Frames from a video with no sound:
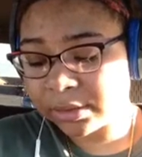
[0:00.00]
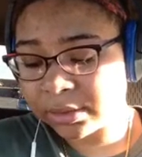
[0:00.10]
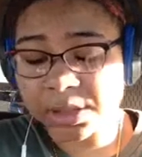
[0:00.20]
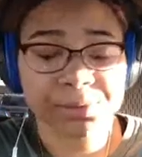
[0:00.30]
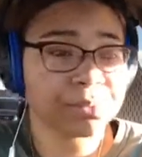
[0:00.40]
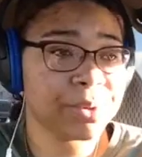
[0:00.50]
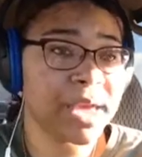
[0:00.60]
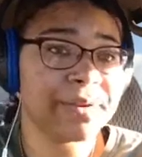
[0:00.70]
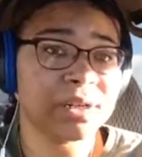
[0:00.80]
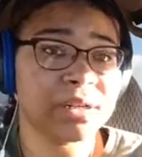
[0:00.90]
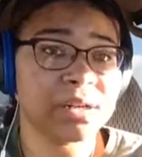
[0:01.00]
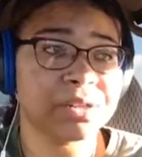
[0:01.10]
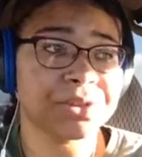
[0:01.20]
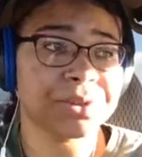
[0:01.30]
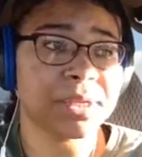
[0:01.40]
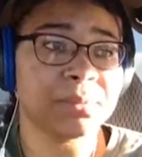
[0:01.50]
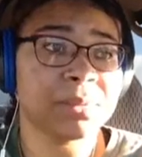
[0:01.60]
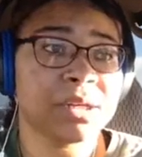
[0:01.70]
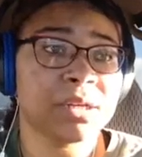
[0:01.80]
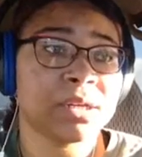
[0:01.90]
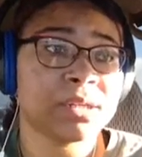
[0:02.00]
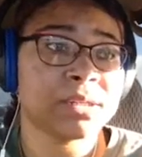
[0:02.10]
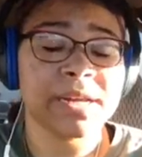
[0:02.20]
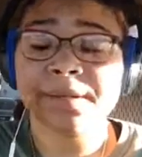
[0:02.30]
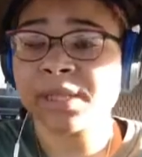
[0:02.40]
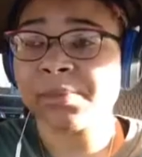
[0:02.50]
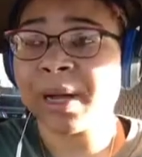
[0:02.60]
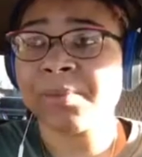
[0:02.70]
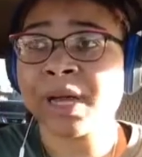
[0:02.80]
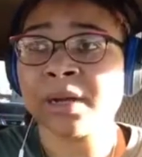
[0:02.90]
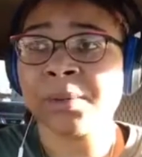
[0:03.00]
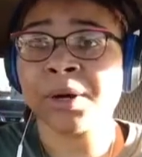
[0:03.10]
So we having another dream. Terrence done popped back up